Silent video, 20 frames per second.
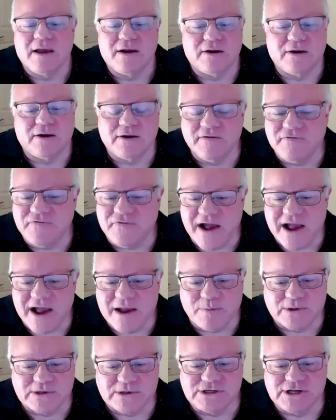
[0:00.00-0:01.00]
earning
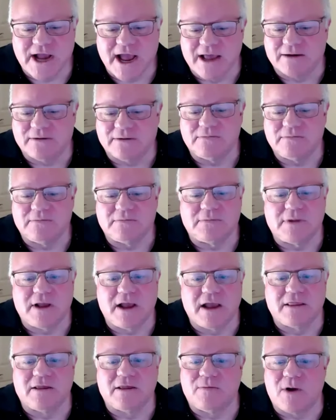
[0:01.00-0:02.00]
5%,
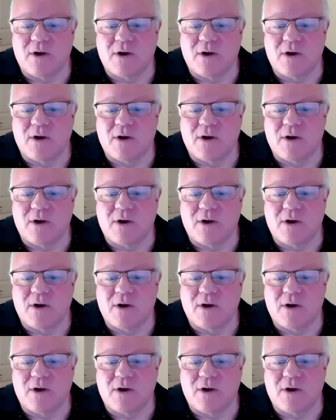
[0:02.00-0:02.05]
and the